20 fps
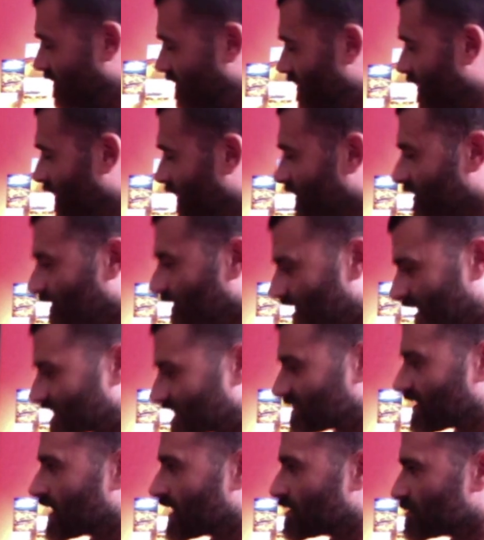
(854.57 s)
and then the next
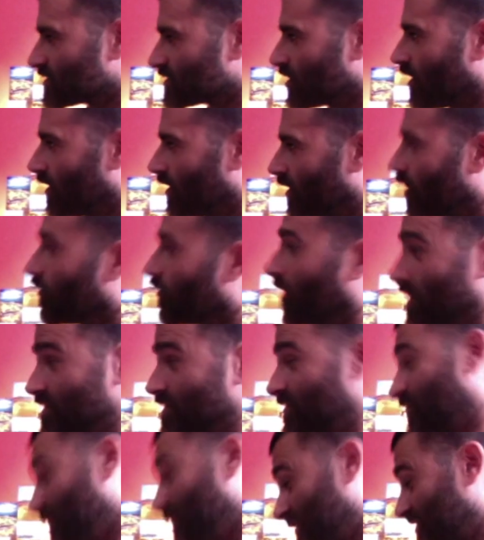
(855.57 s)
day was like, all right, it's
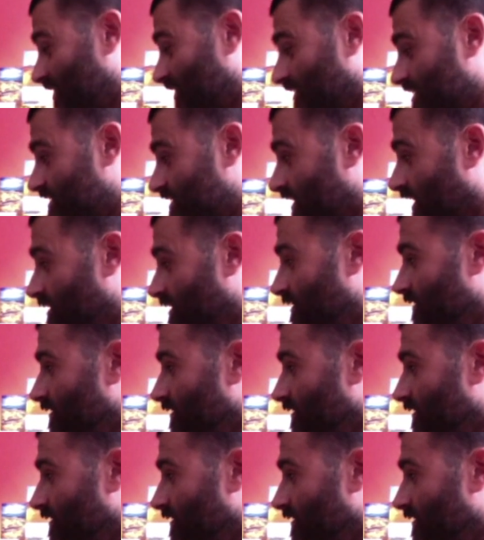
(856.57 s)
finishing this day.